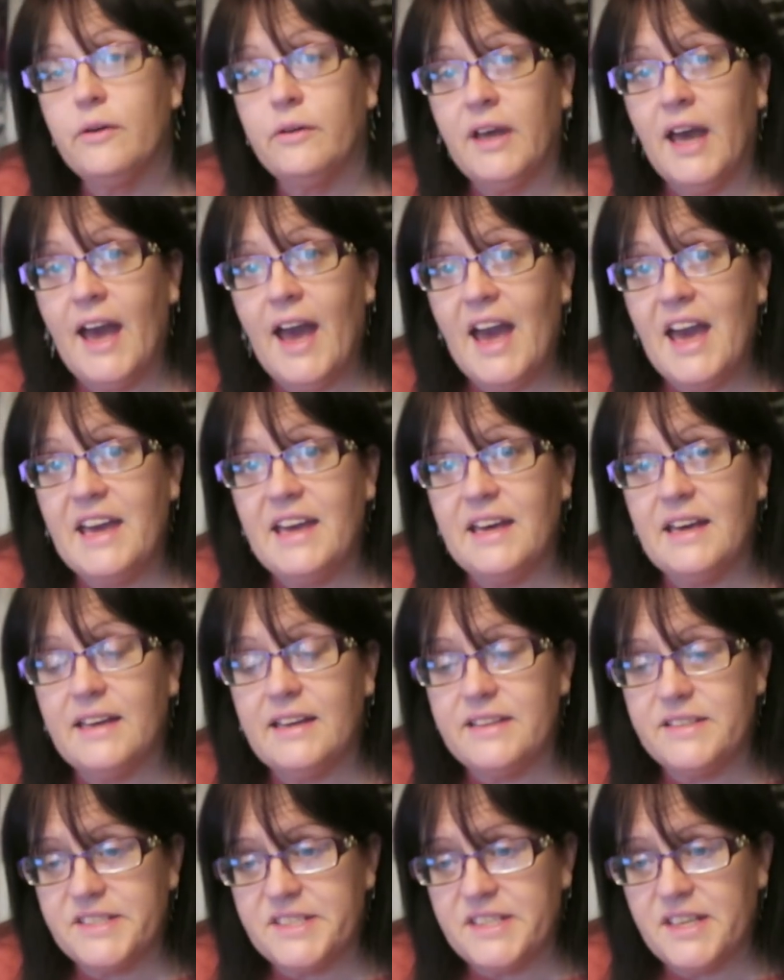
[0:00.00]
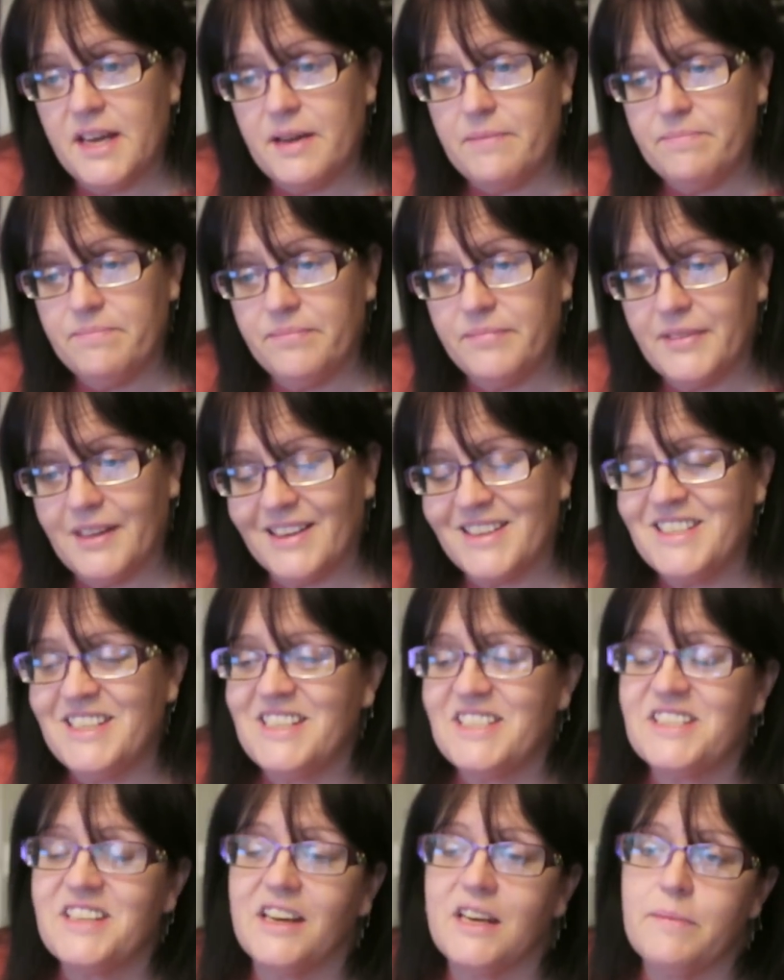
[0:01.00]
okay. It's like I said,
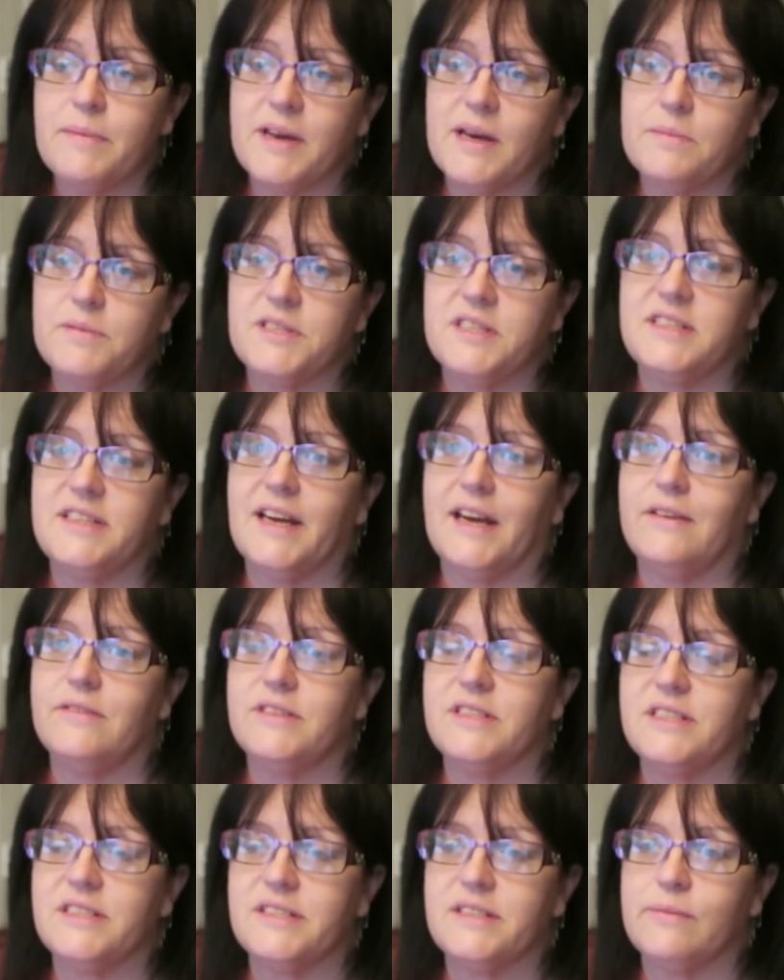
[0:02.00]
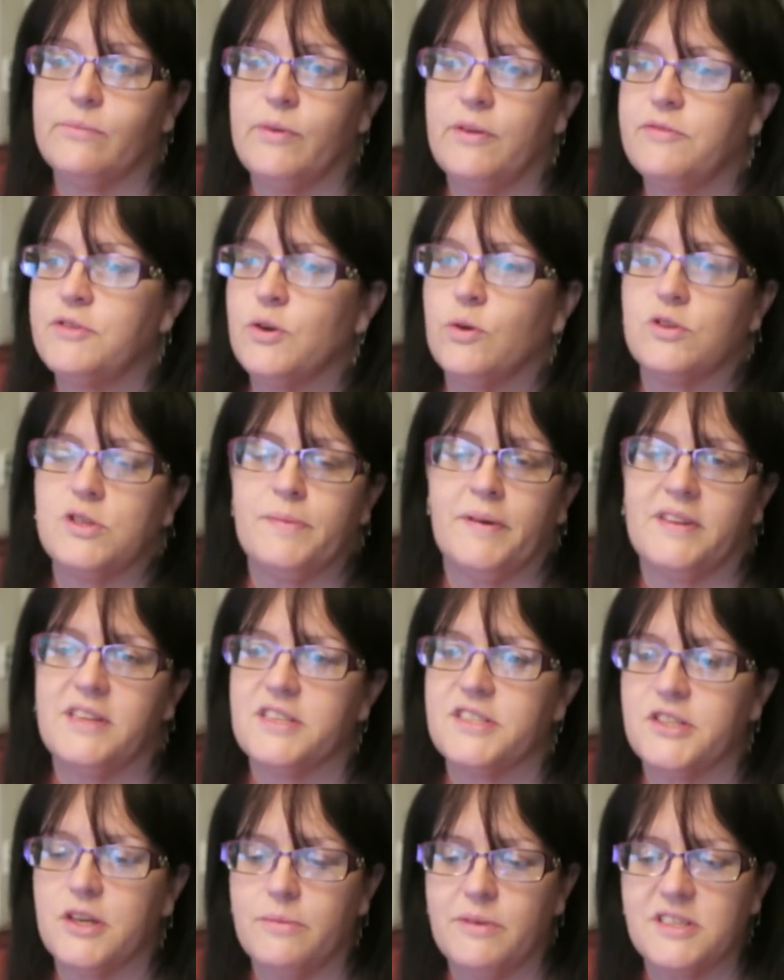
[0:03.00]
it's going to be ups and downs. We've talked about
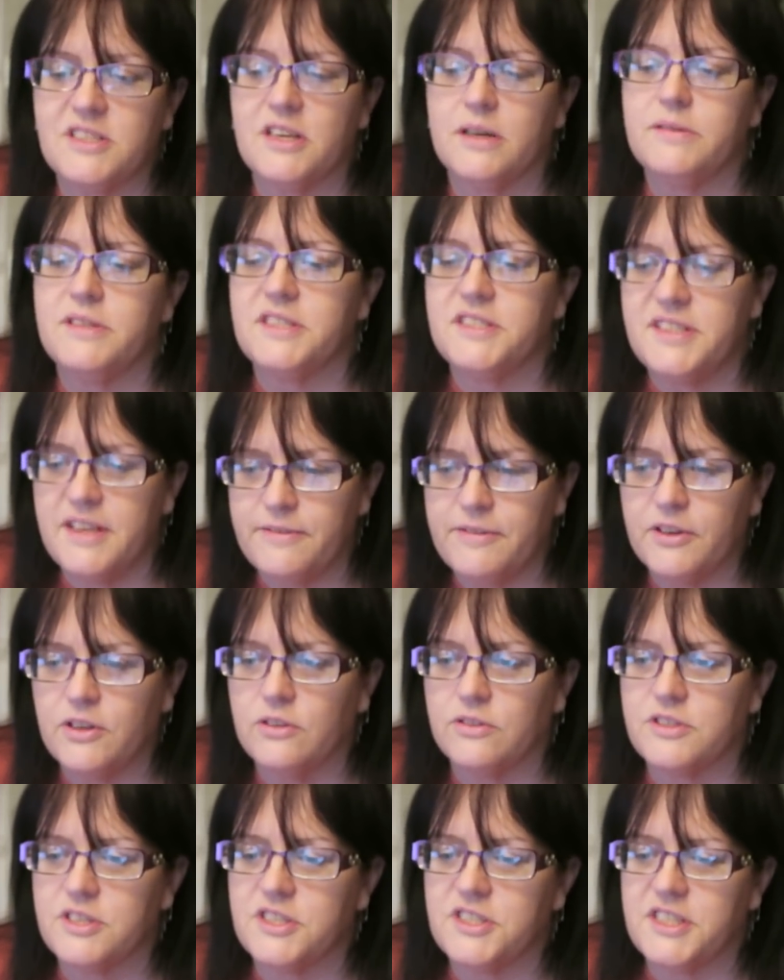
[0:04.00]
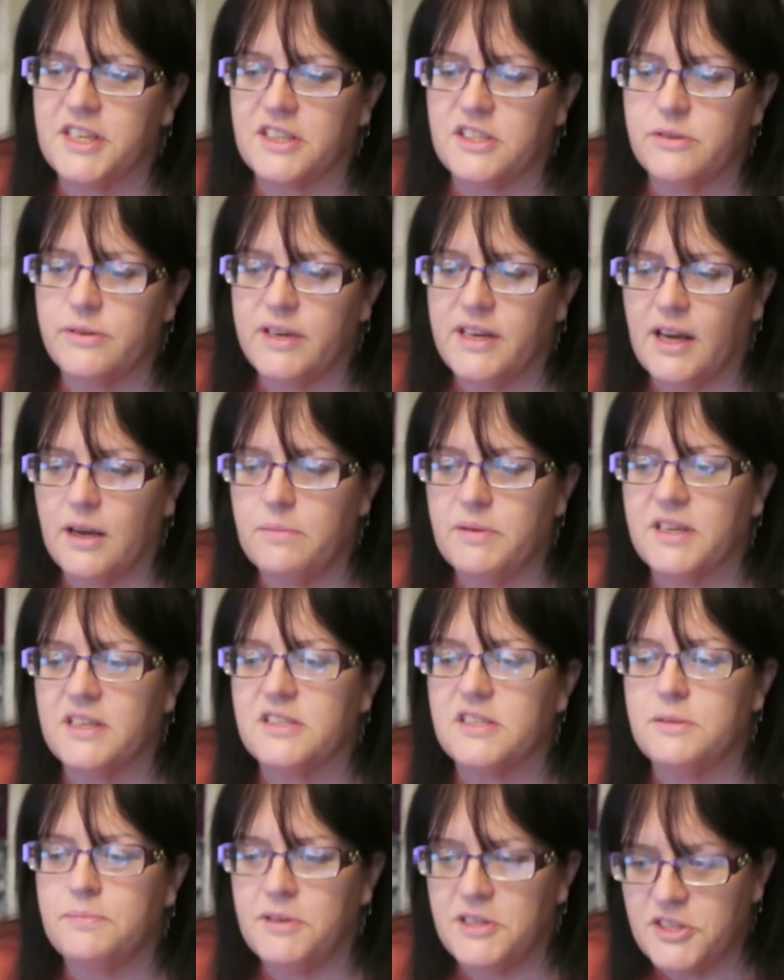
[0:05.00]
this so many times. It's difficult to stick to it now
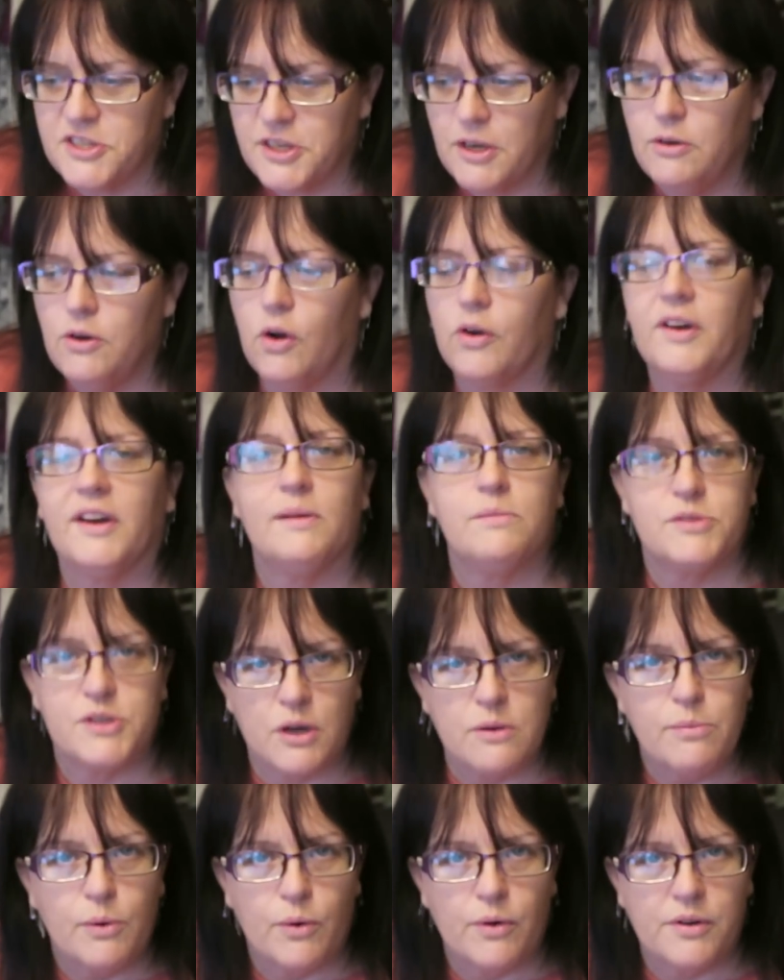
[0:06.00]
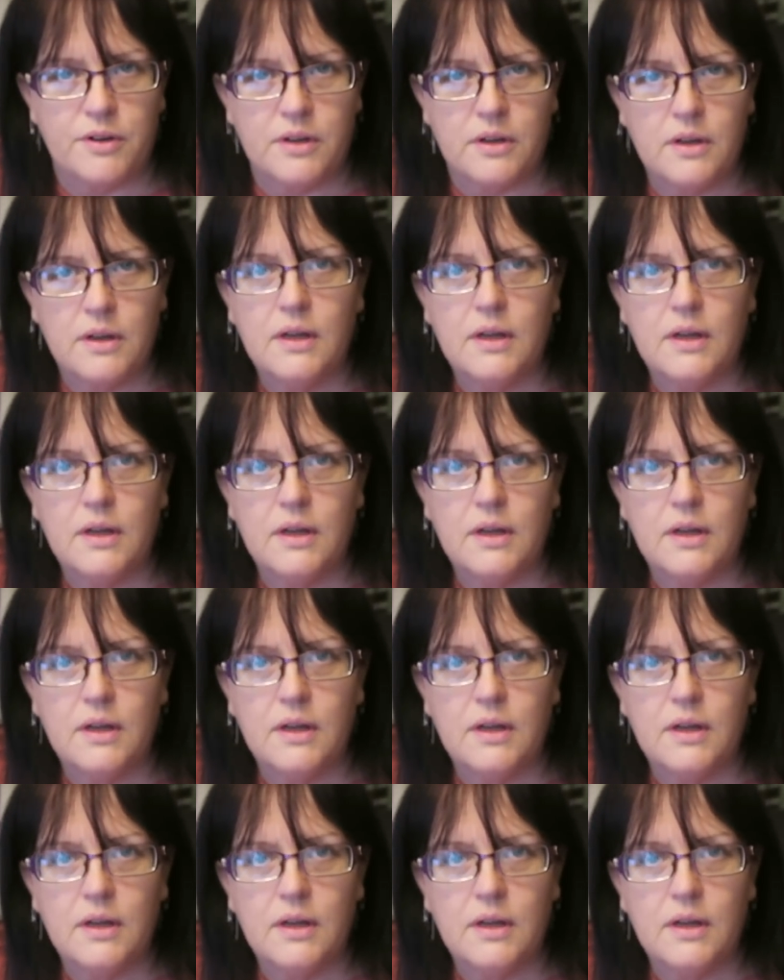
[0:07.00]
because it's been so long and I'm so bored.